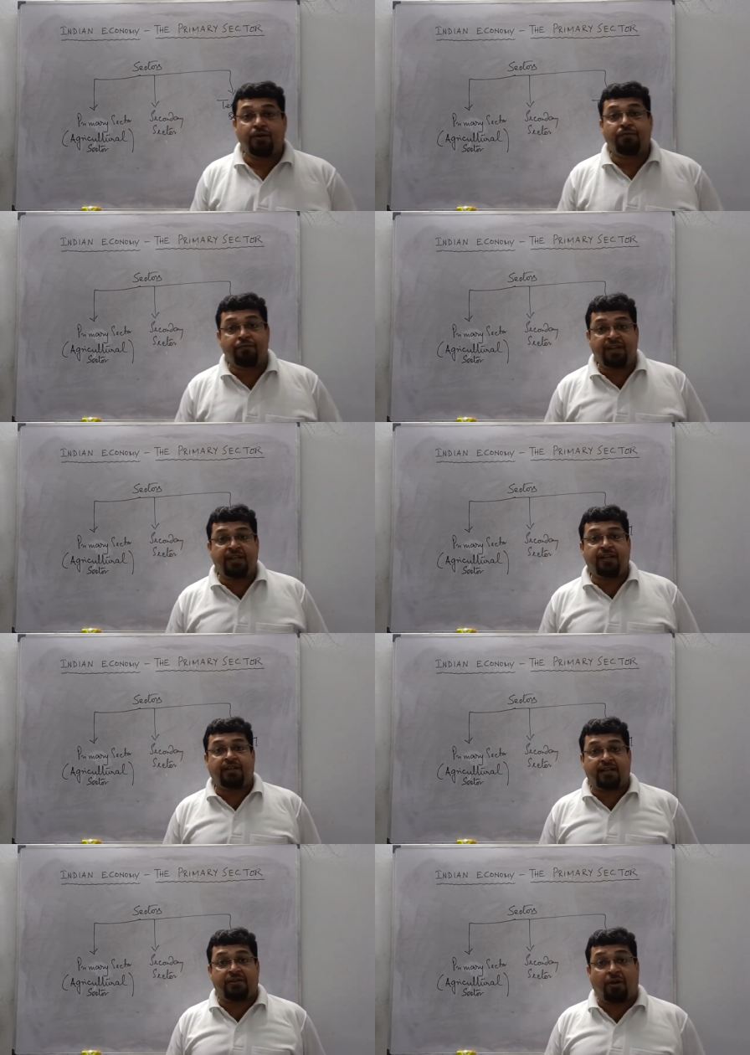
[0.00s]
we
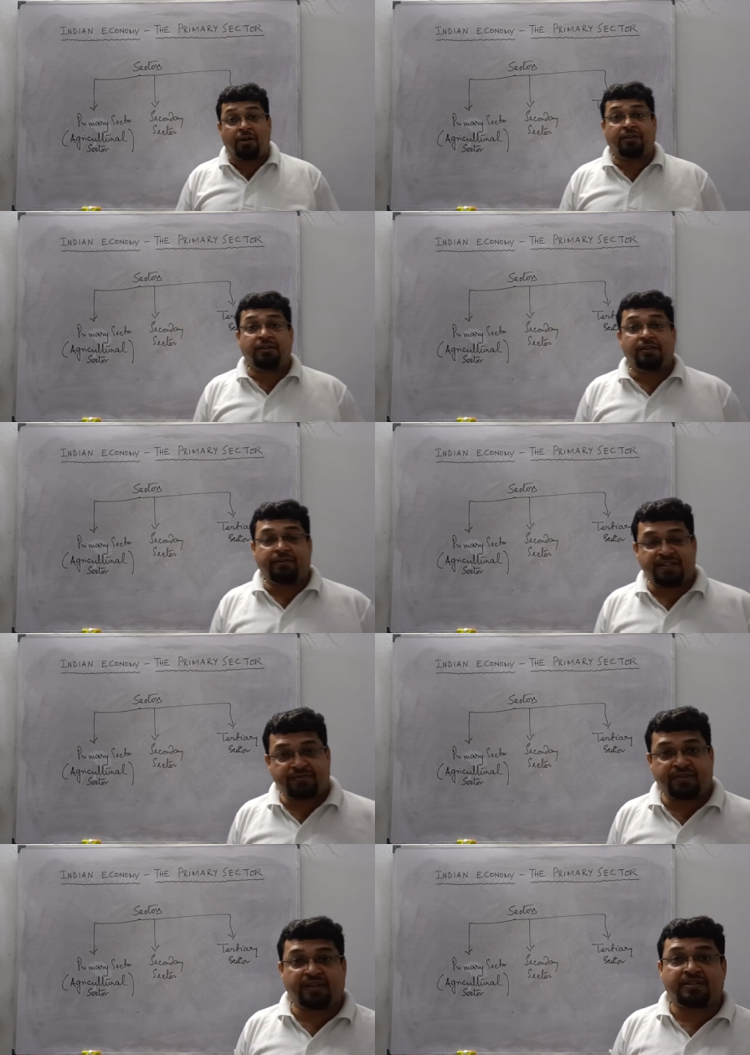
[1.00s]
cannot
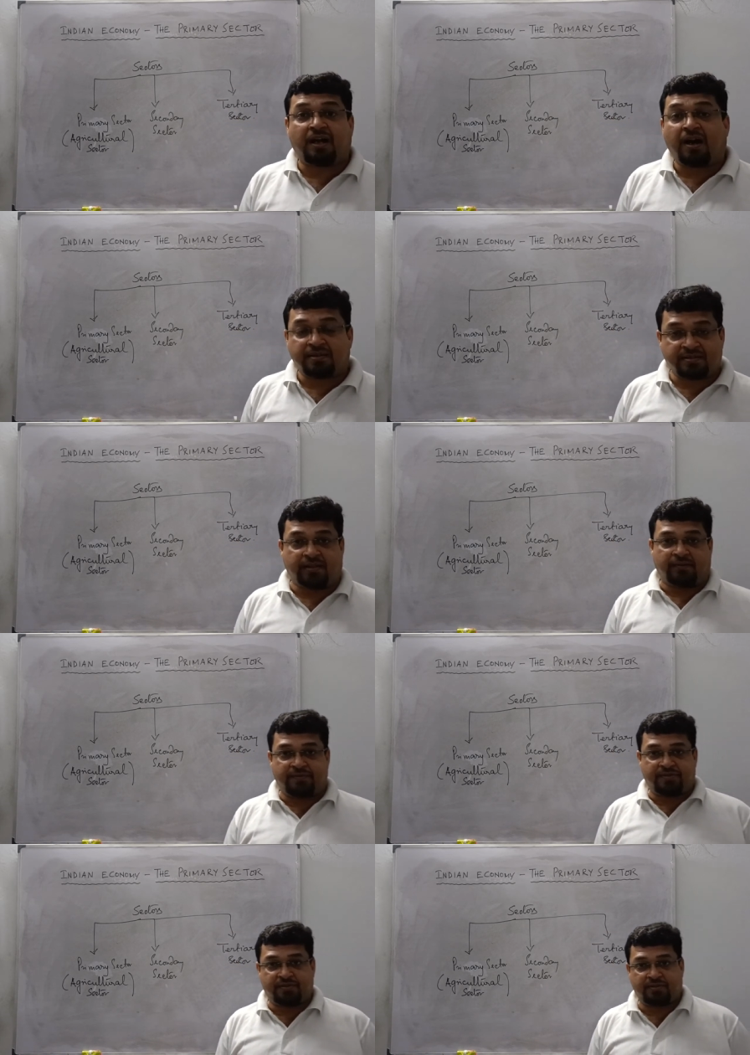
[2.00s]
restrict
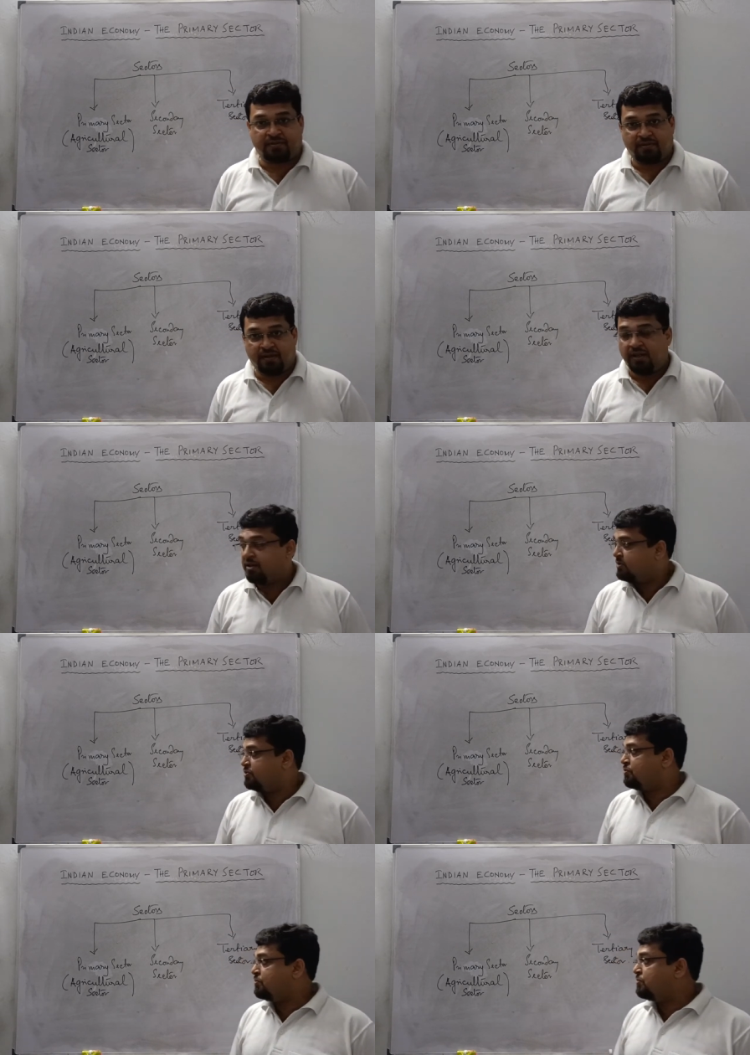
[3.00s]
ourselves
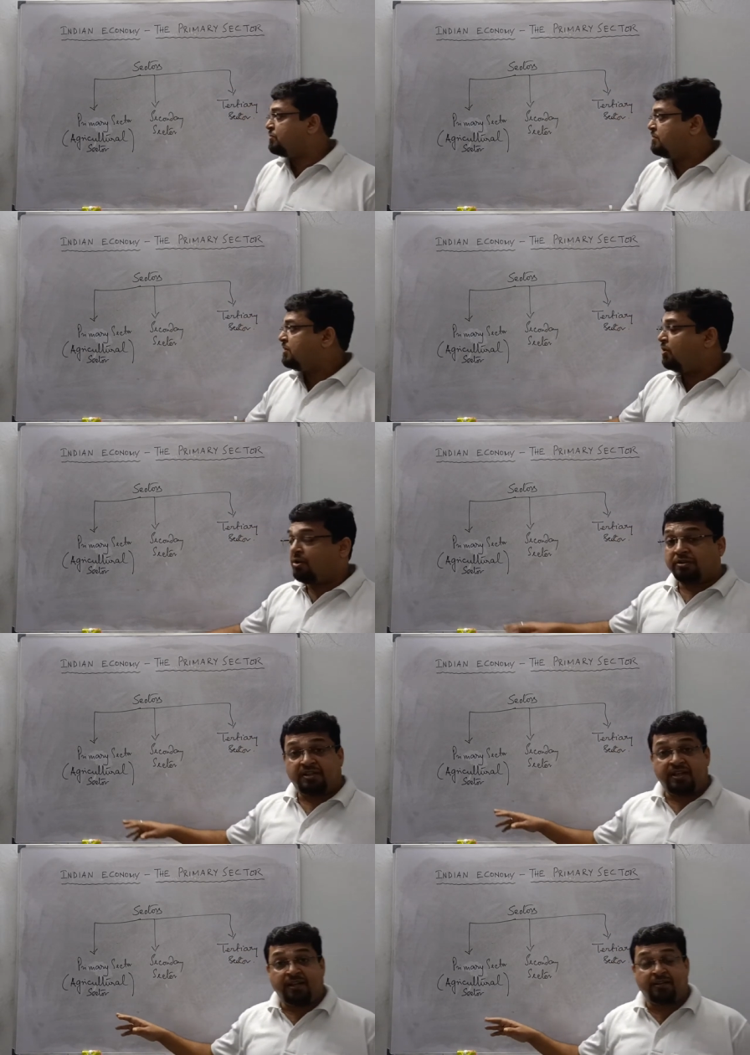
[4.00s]
to,
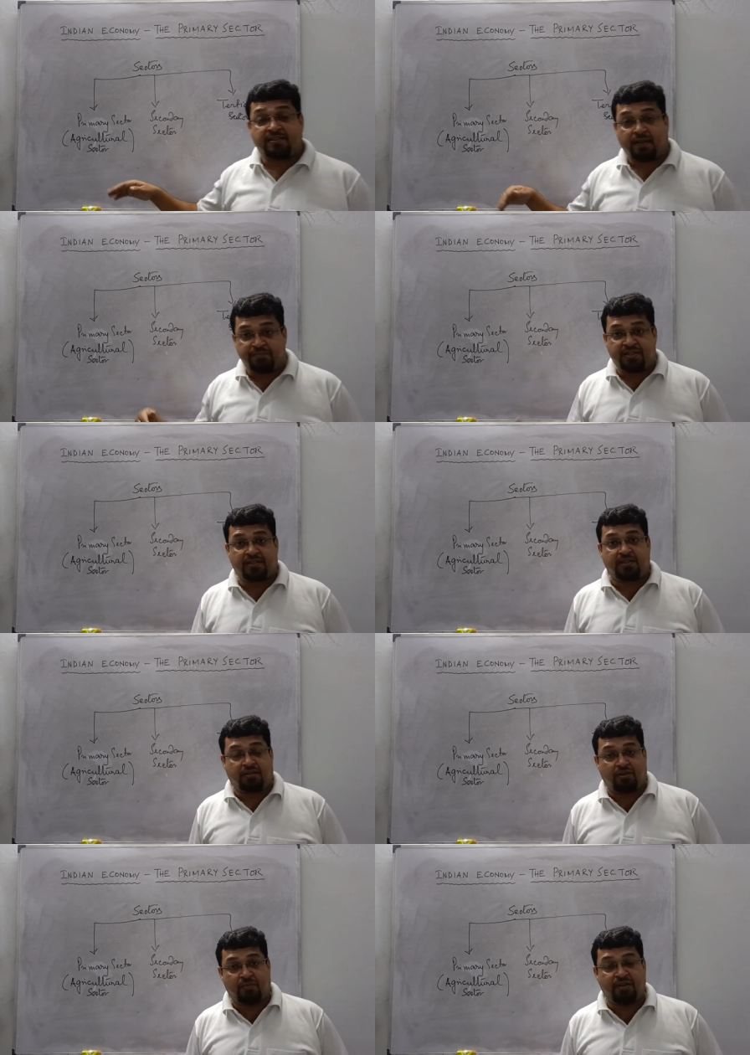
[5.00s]
in the subject
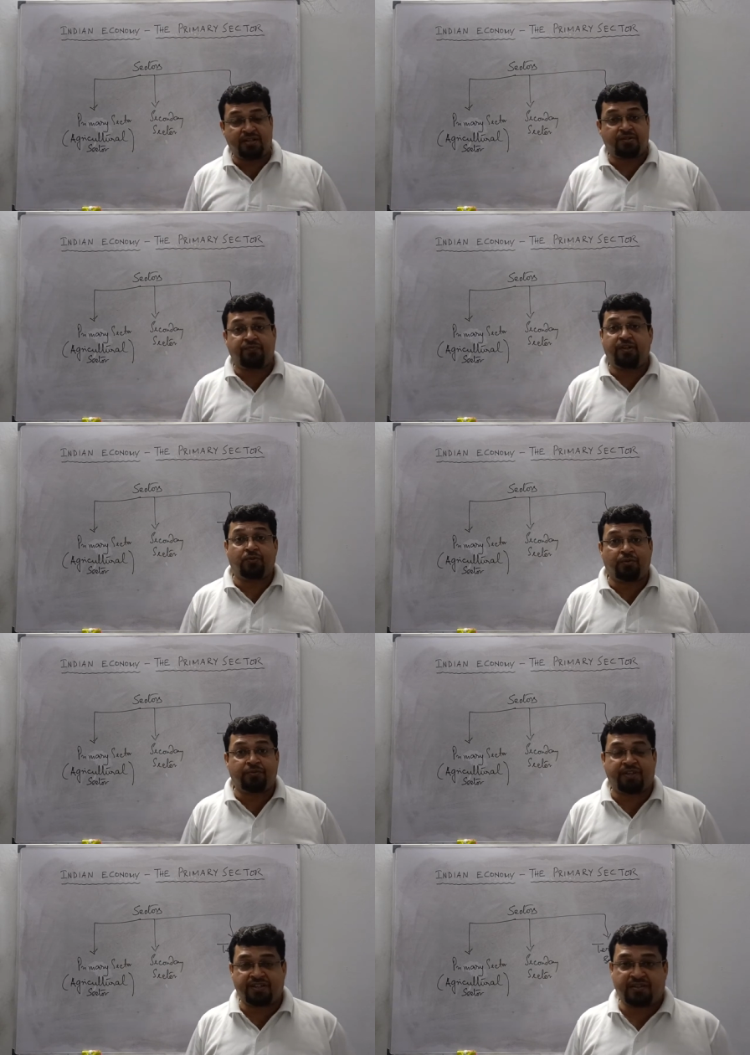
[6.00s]
economics, we don't
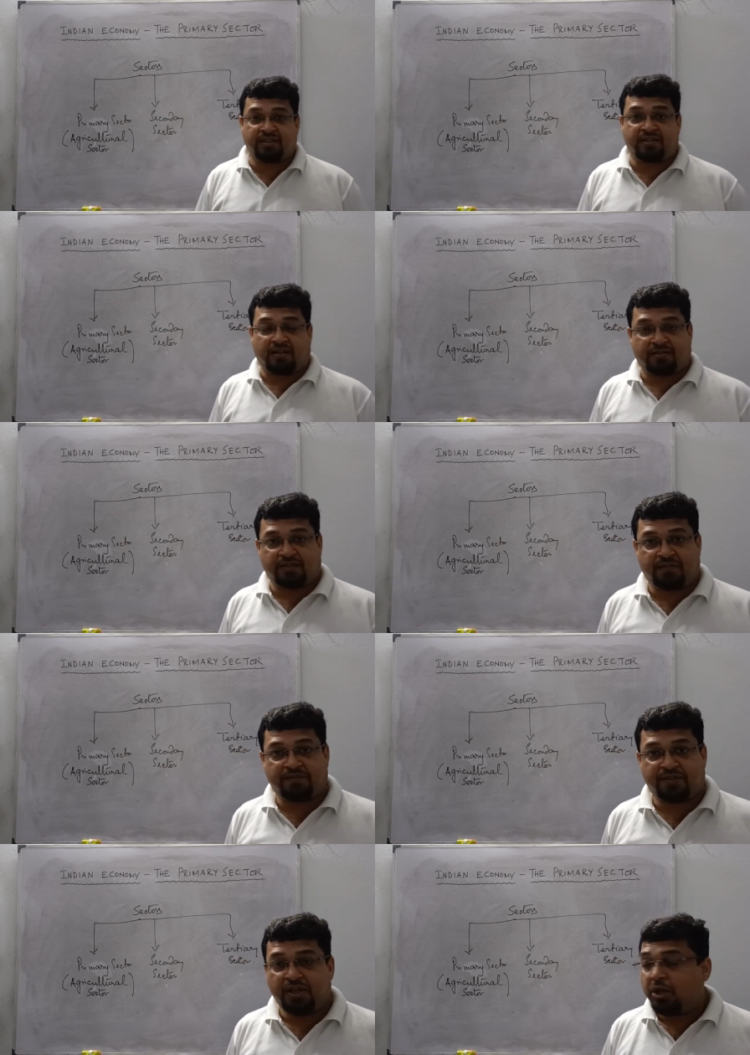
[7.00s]
restrict
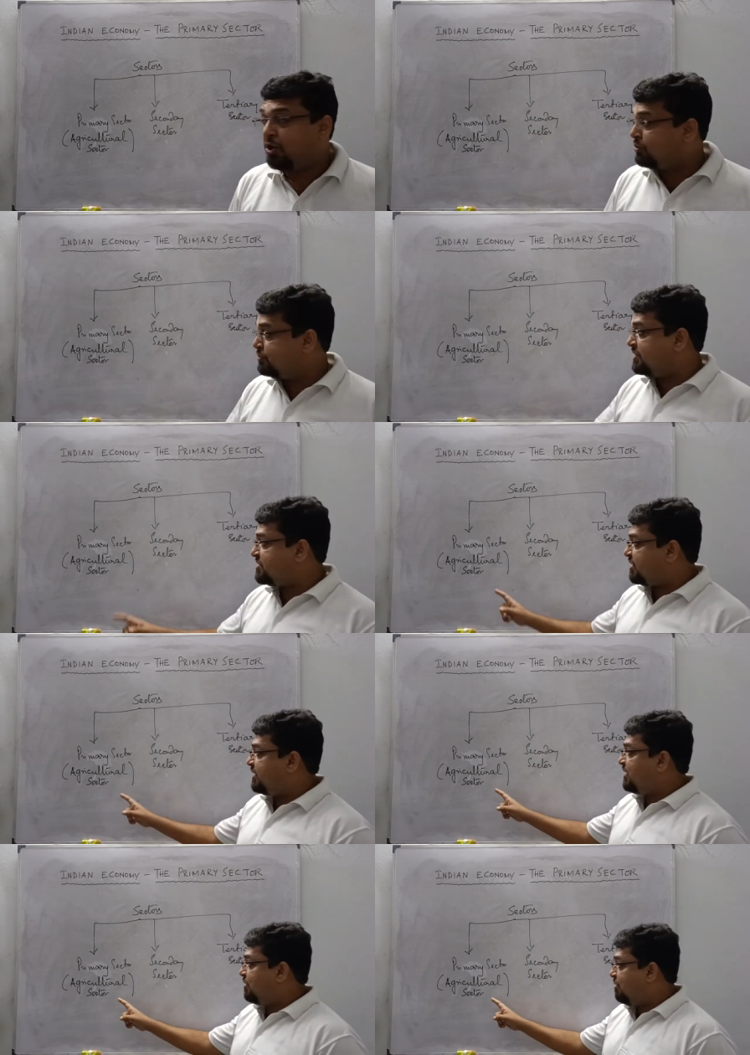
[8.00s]
ourselves to the
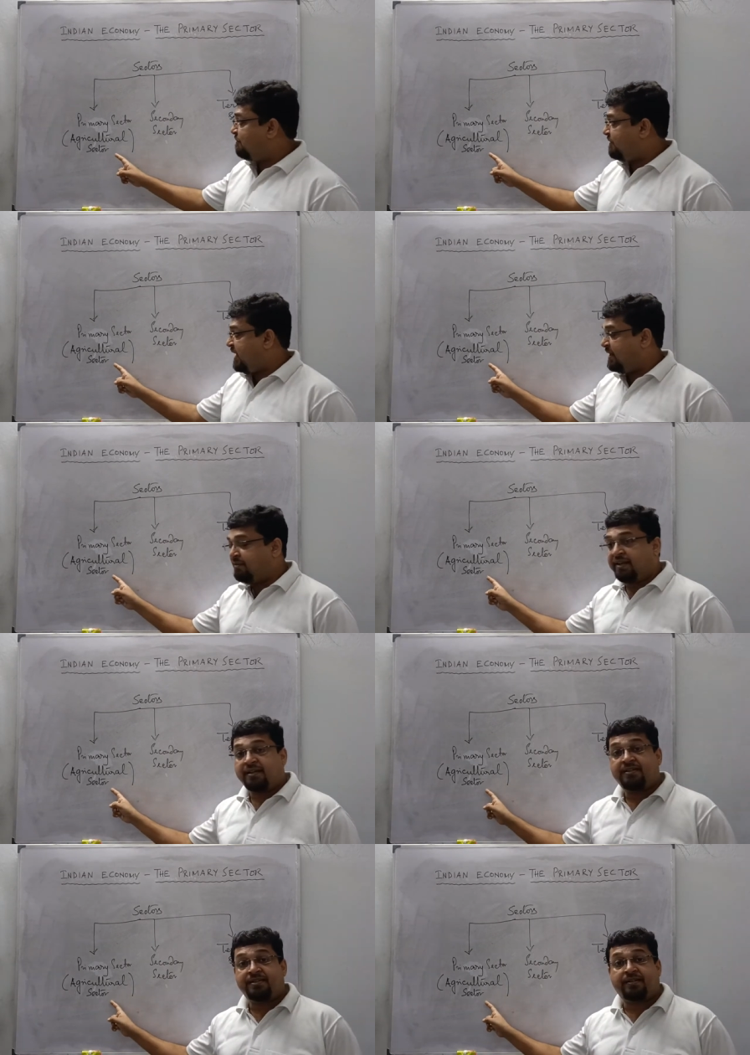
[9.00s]
study of
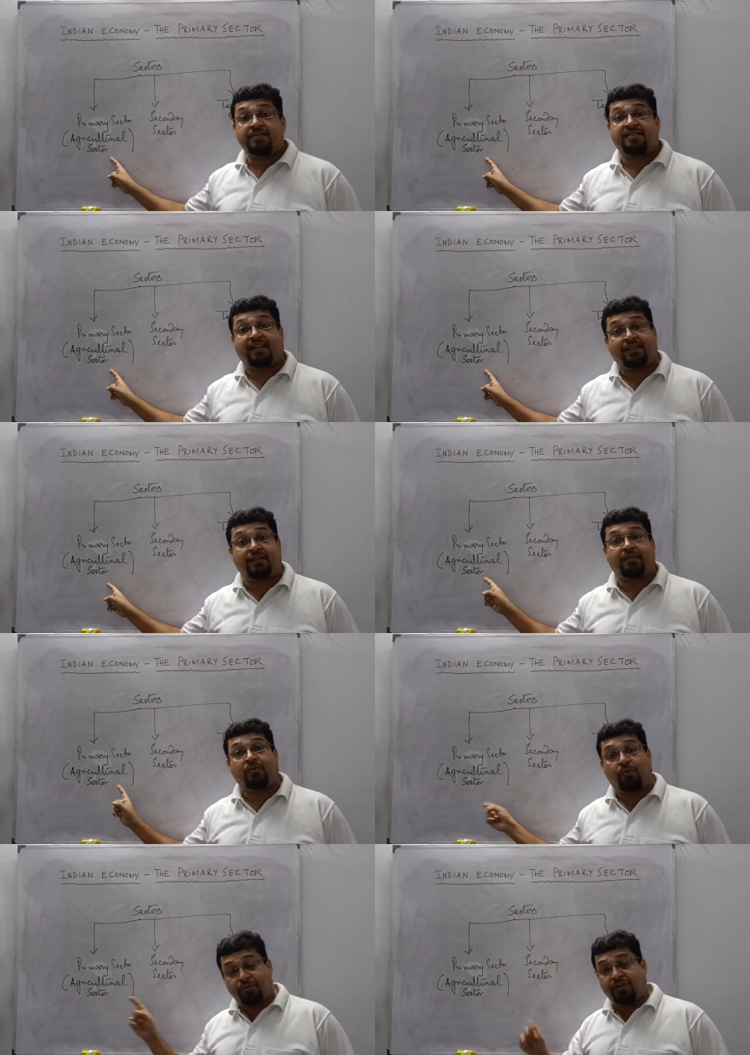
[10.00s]
agricultural sector
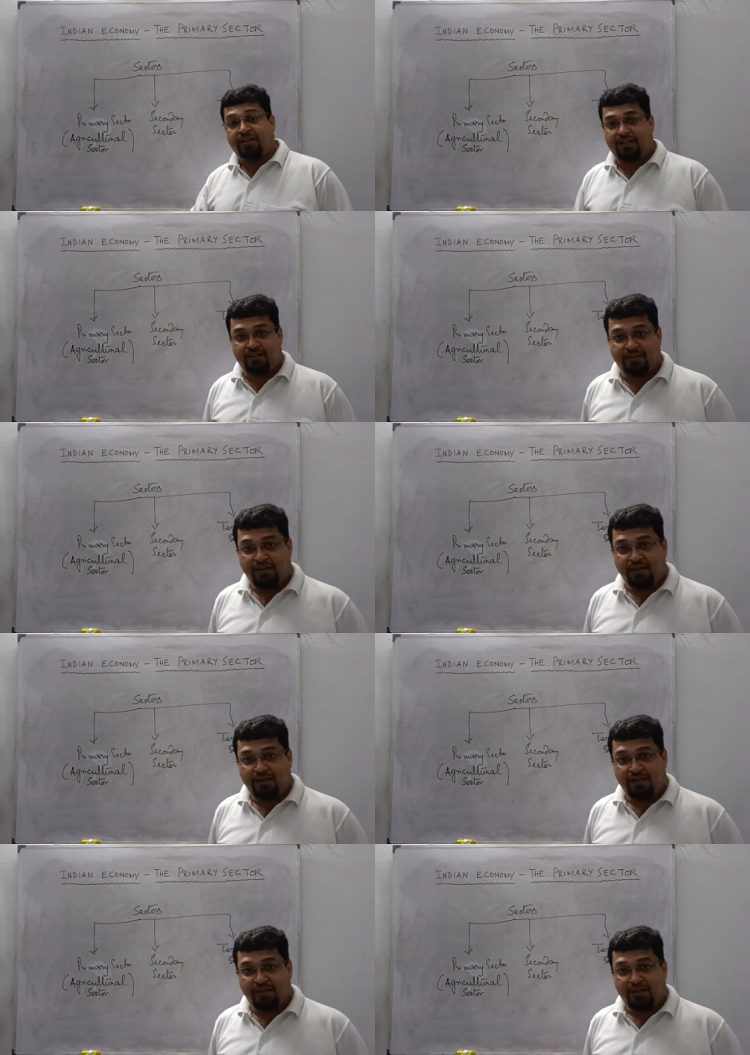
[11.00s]
only.